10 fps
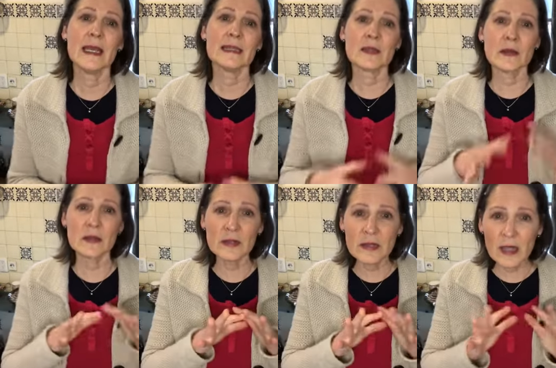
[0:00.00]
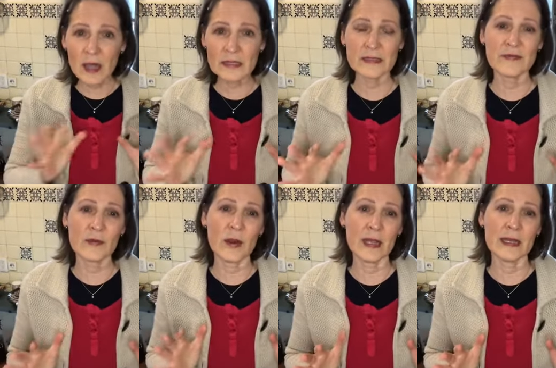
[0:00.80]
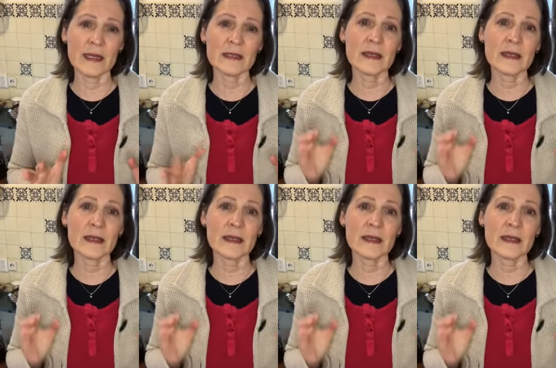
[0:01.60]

So there are lots of varieties